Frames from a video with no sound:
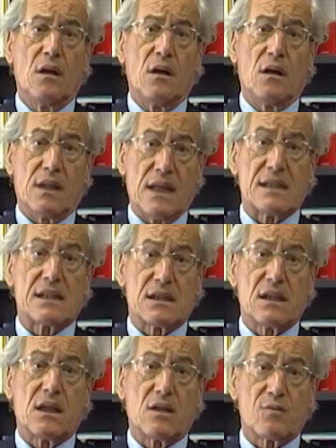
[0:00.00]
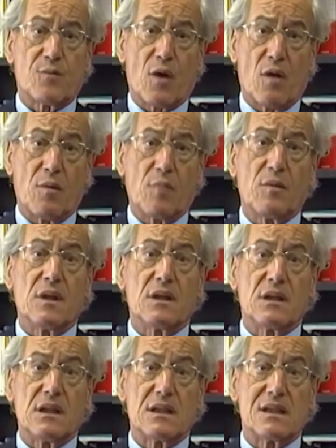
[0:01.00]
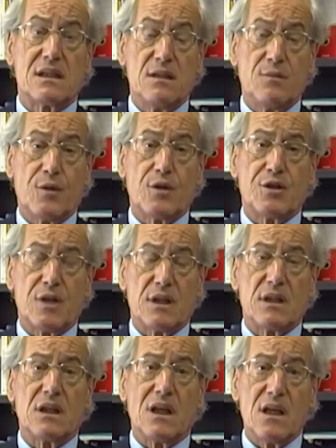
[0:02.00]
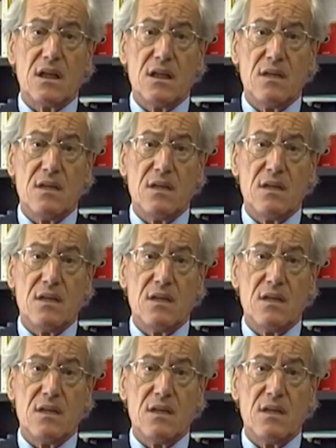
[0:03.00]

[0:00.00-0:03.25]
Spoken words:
That's a serious problem. It is depreciating